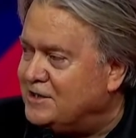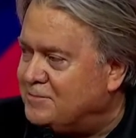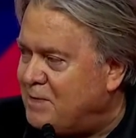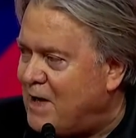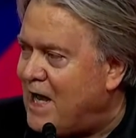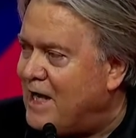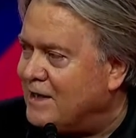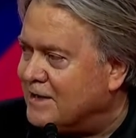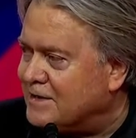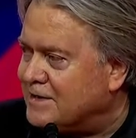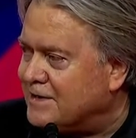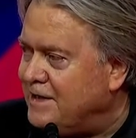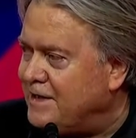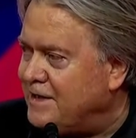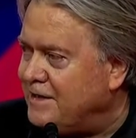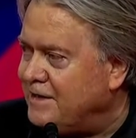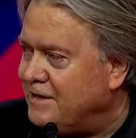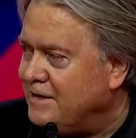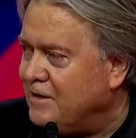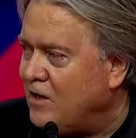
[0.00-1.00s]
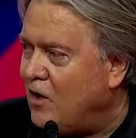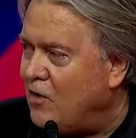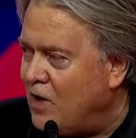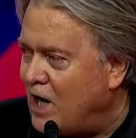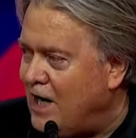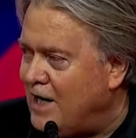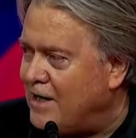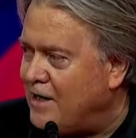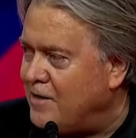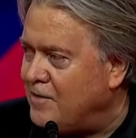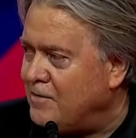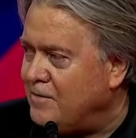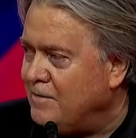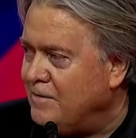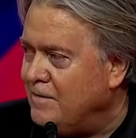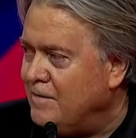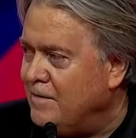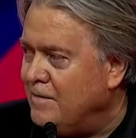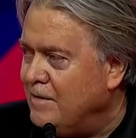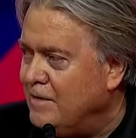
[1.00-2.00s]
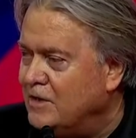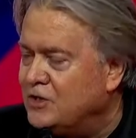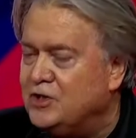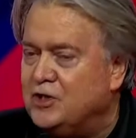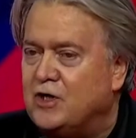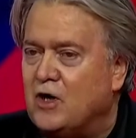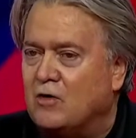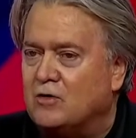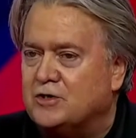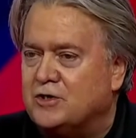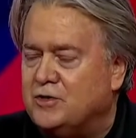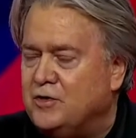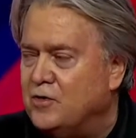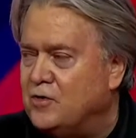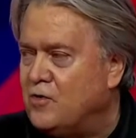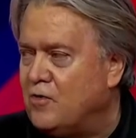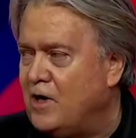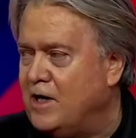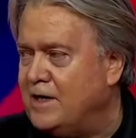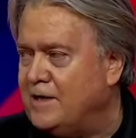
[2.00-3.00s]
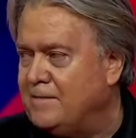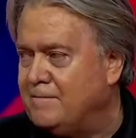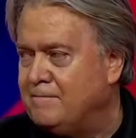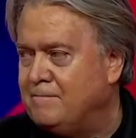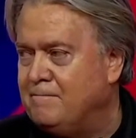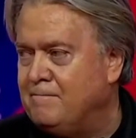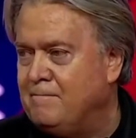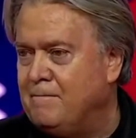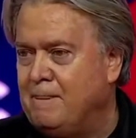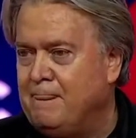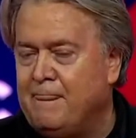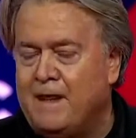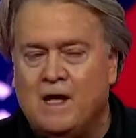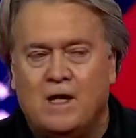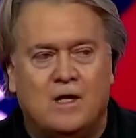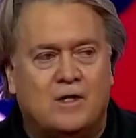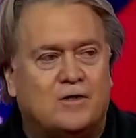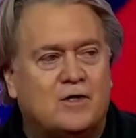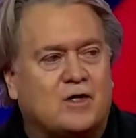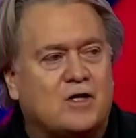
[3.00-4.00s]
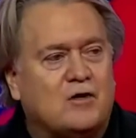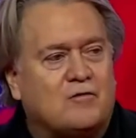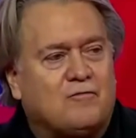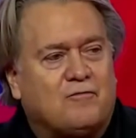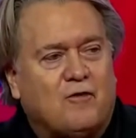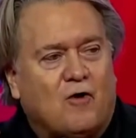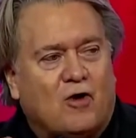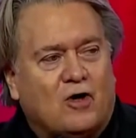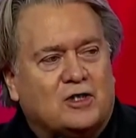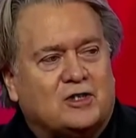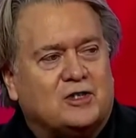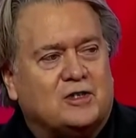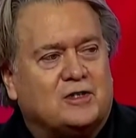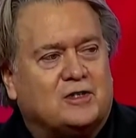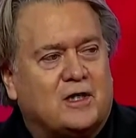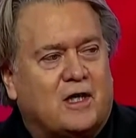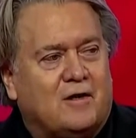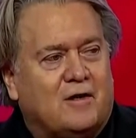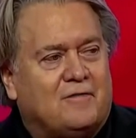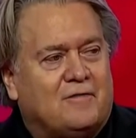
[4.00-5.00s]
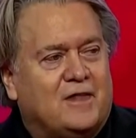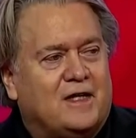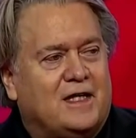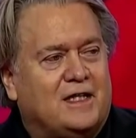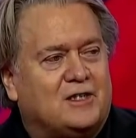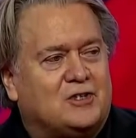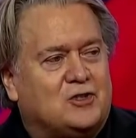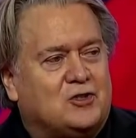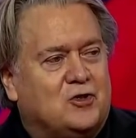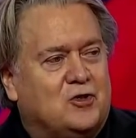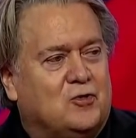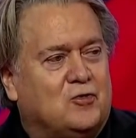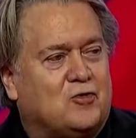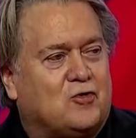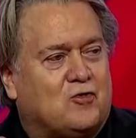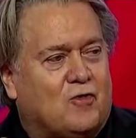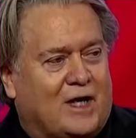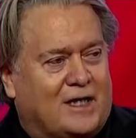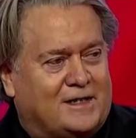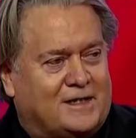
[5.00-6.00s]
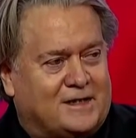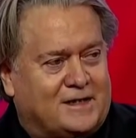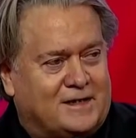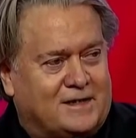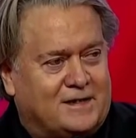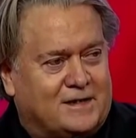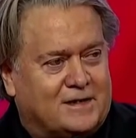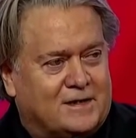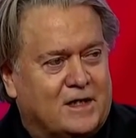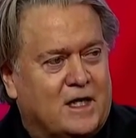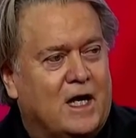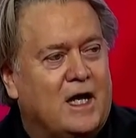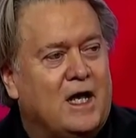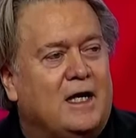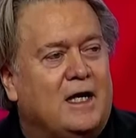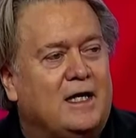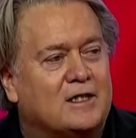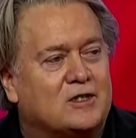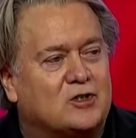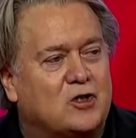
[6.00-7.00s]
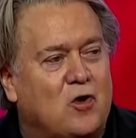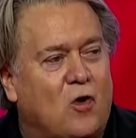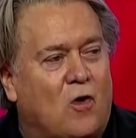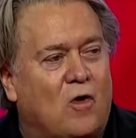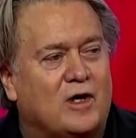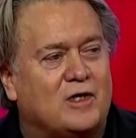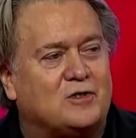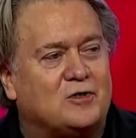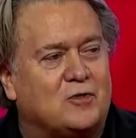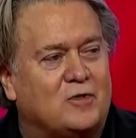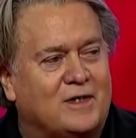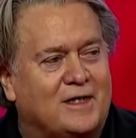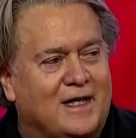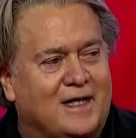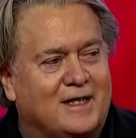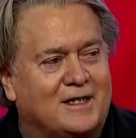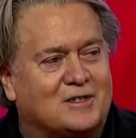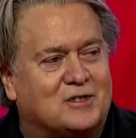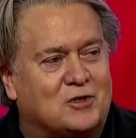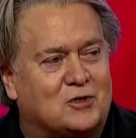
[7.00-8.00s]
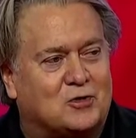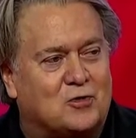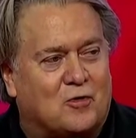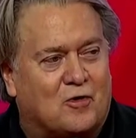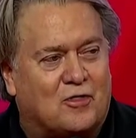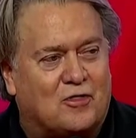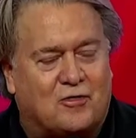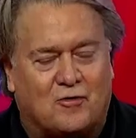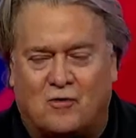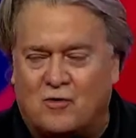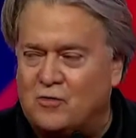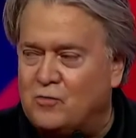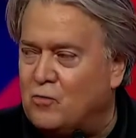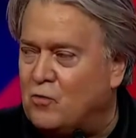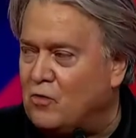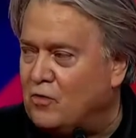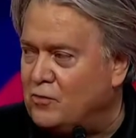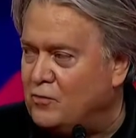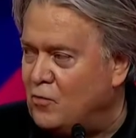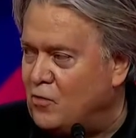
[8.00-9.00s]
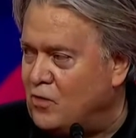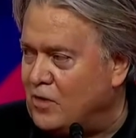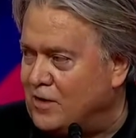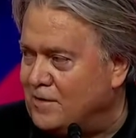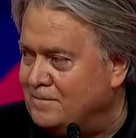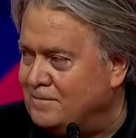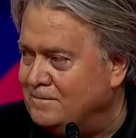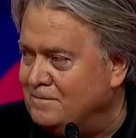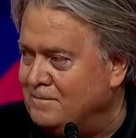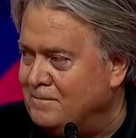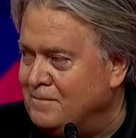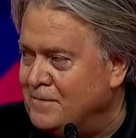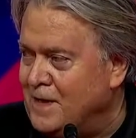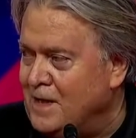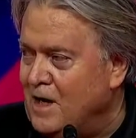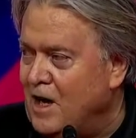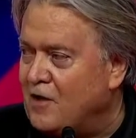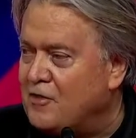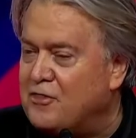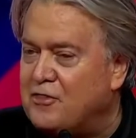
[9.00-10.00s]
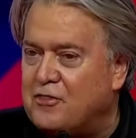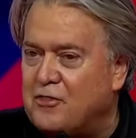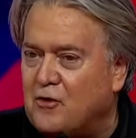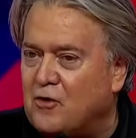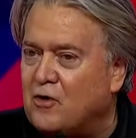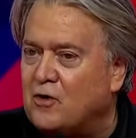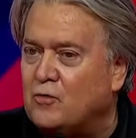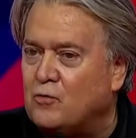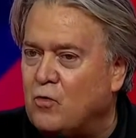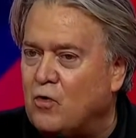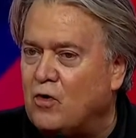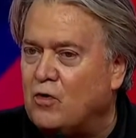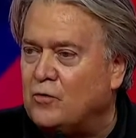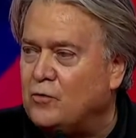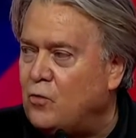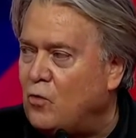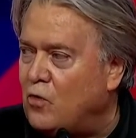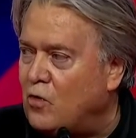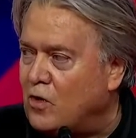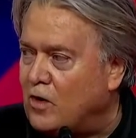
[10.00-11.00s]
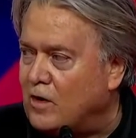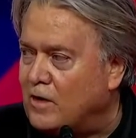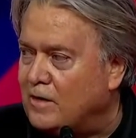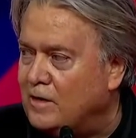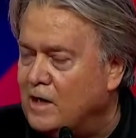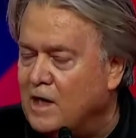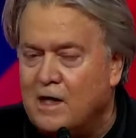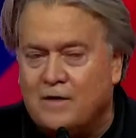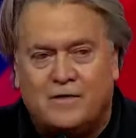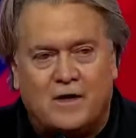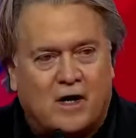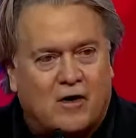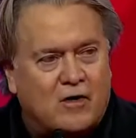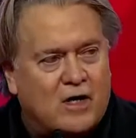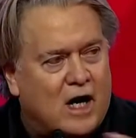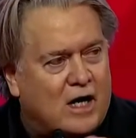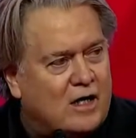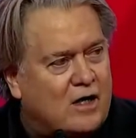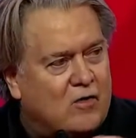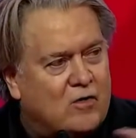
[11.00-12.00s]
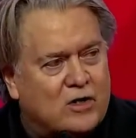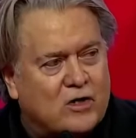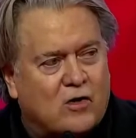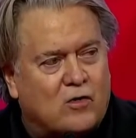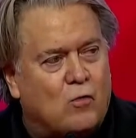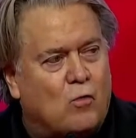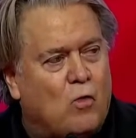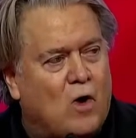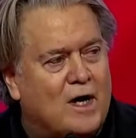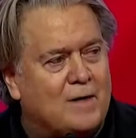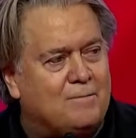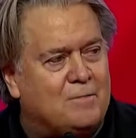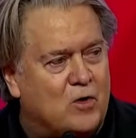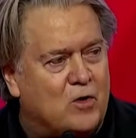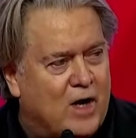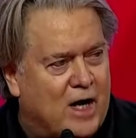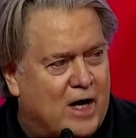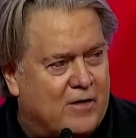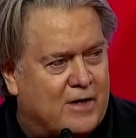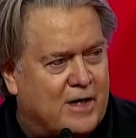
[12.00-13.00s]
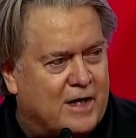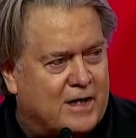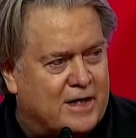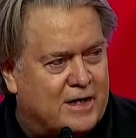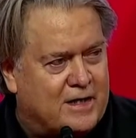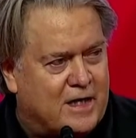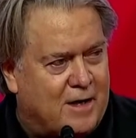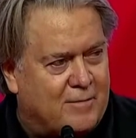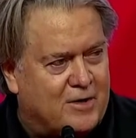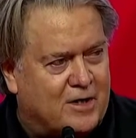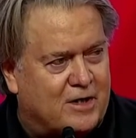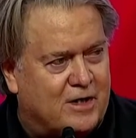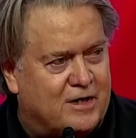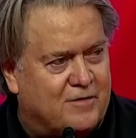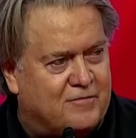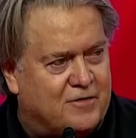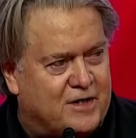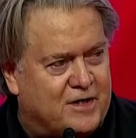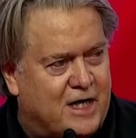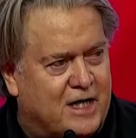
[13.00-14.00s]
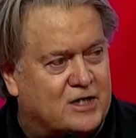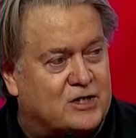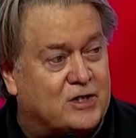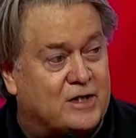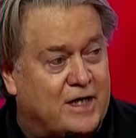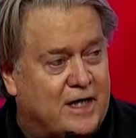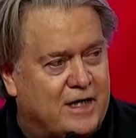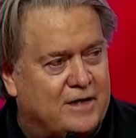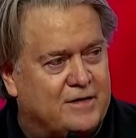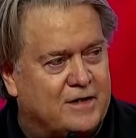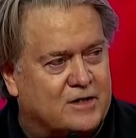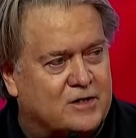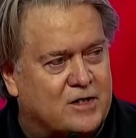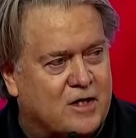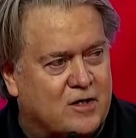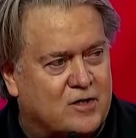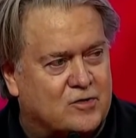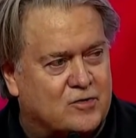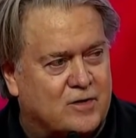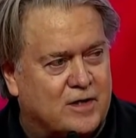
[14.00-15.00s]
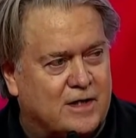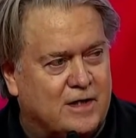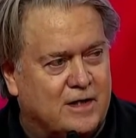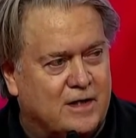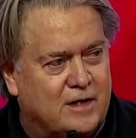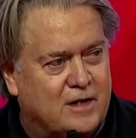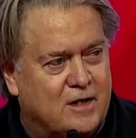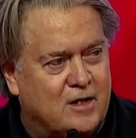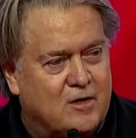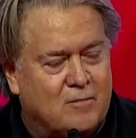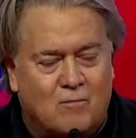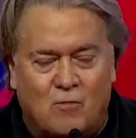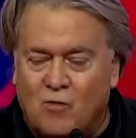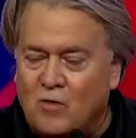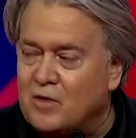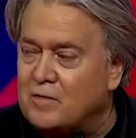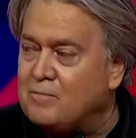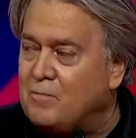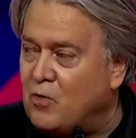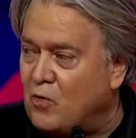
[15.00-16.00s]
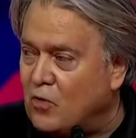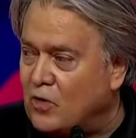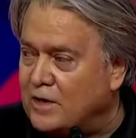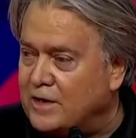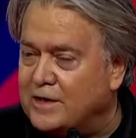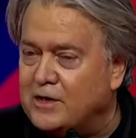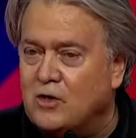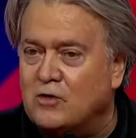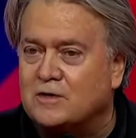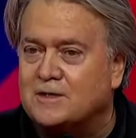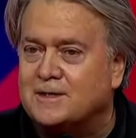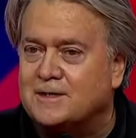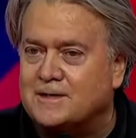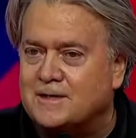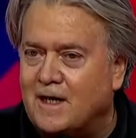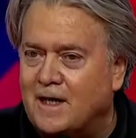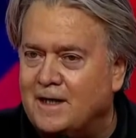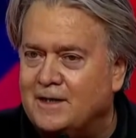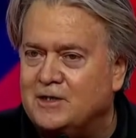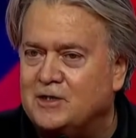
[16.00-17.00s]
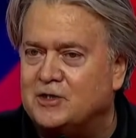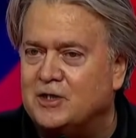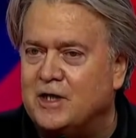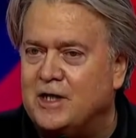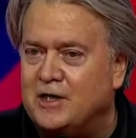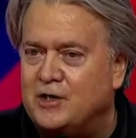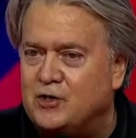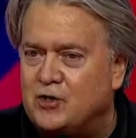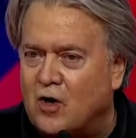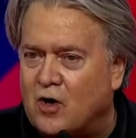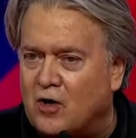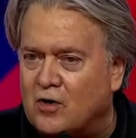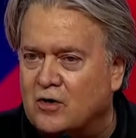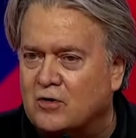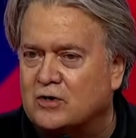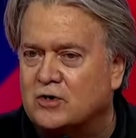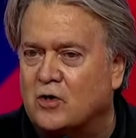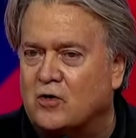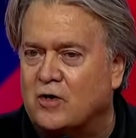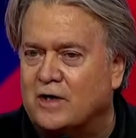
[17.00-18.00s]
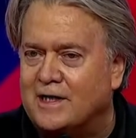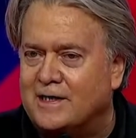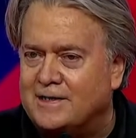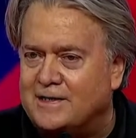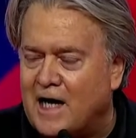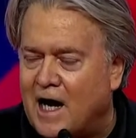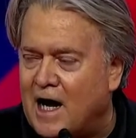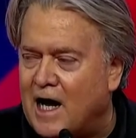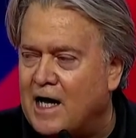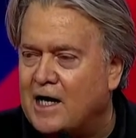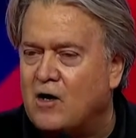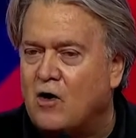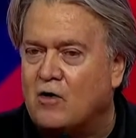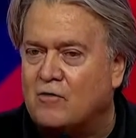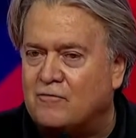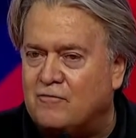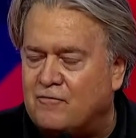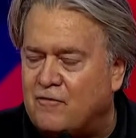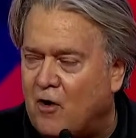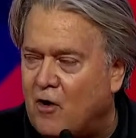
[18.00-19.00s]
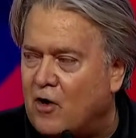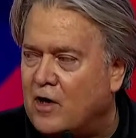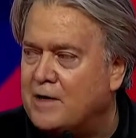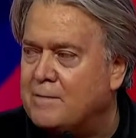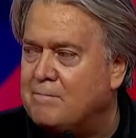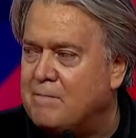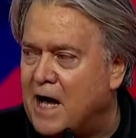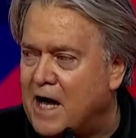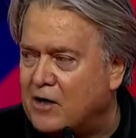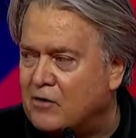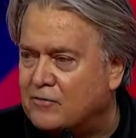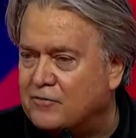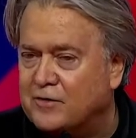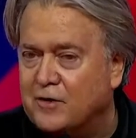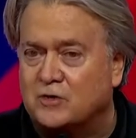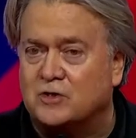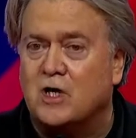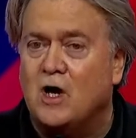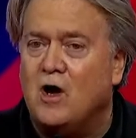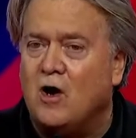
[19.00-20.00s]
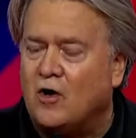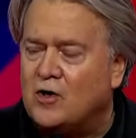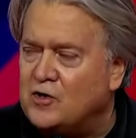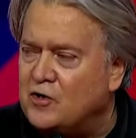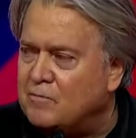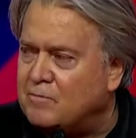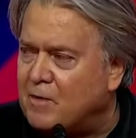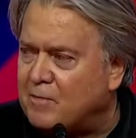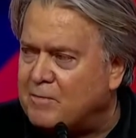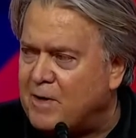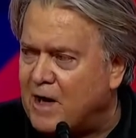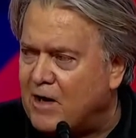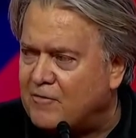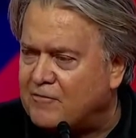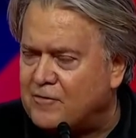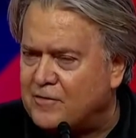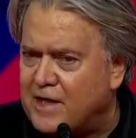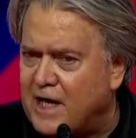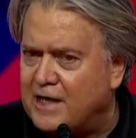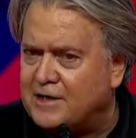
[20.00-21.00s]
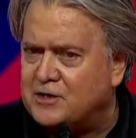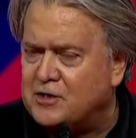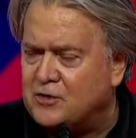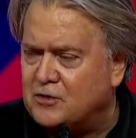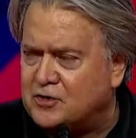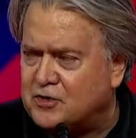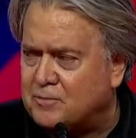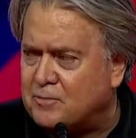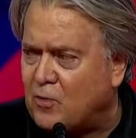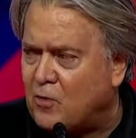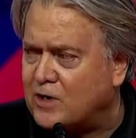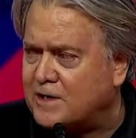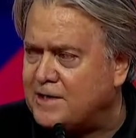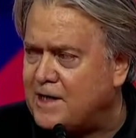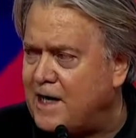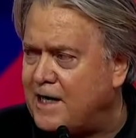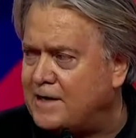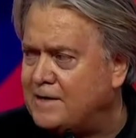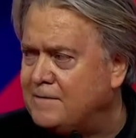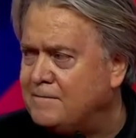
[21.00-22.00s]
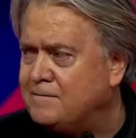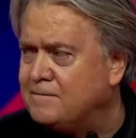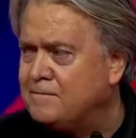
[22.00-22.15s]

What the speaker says: Palestine, Ohio. She goes to Ukraine. The convergence of these two crises is going to lead us into a third world war. a third world war that are not only going to wipe you out economically and financially in this country, more important, your sons and daughters are going to die on foreign battlefields. Are you prepared for that? Do you support that?